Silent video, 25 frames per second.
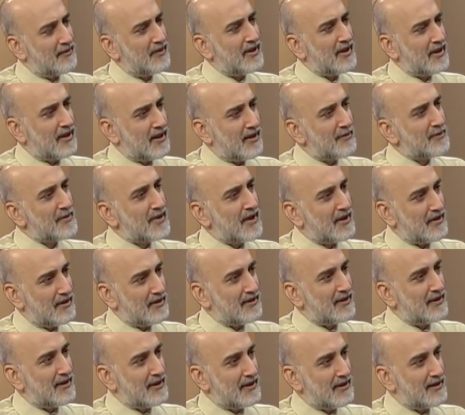really comes
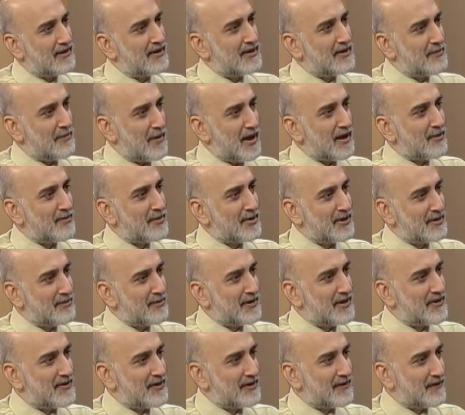under the Department
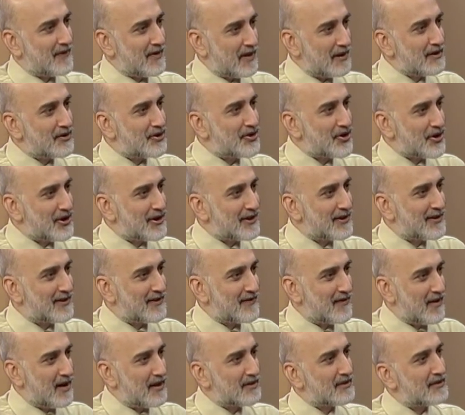of Ministry of Culture
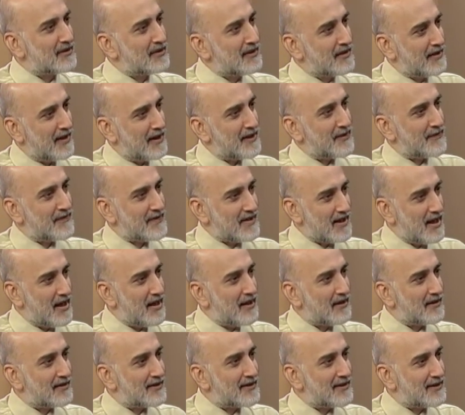rather than that of
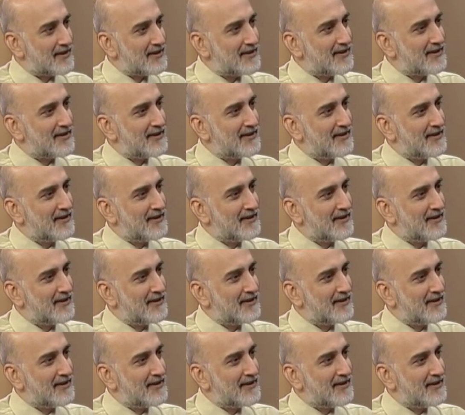science.